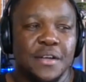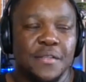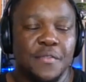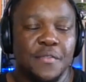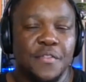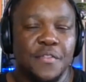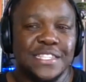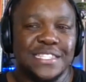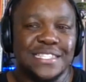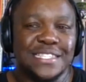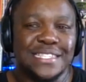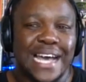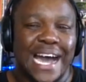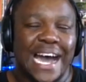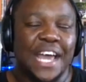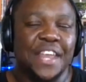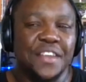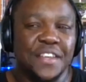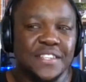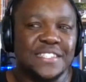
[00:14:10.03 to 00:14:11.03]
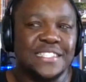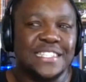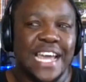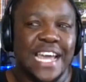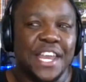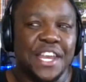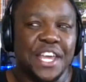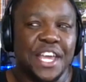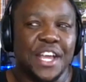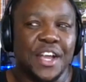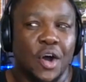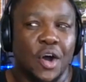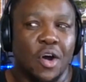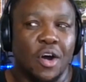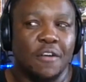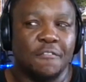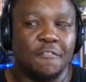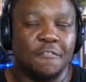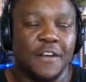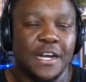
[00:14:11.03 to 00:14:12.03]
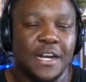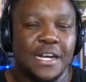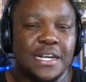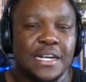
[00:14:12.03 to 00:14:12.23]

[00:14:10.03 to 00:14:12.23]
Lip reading: this understanding of